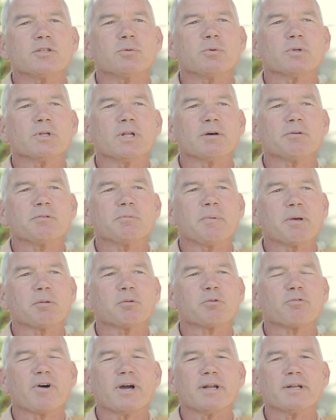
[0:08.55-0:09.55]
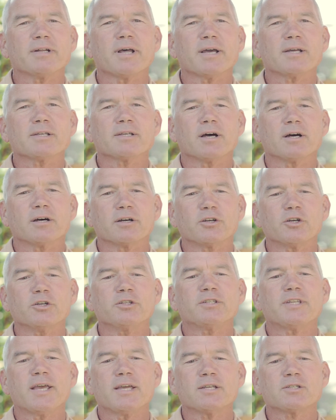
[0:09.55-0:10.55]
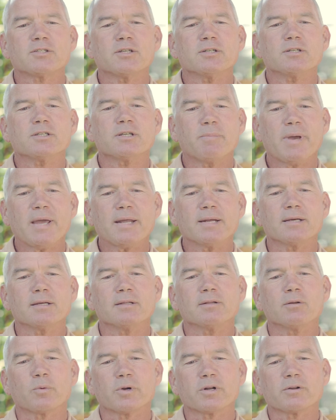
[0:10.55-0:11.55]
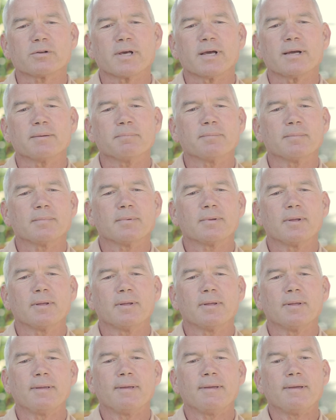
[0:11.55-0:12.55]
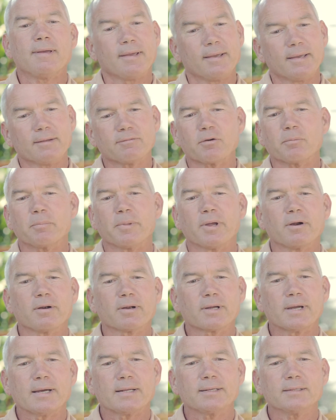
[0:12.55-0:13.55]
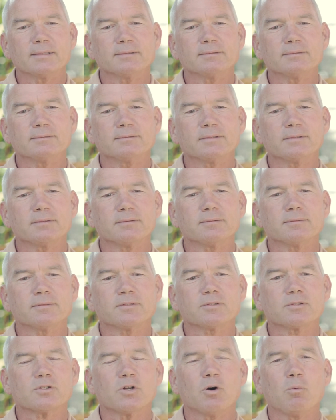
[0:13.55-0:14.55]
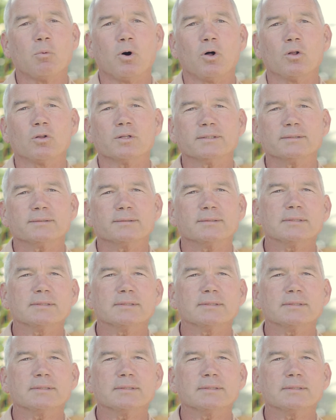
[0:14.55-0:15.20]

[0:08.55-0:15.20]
she would love to be able to find a good tasting tomato in the wintertime. And from there, it kind of snowballed. And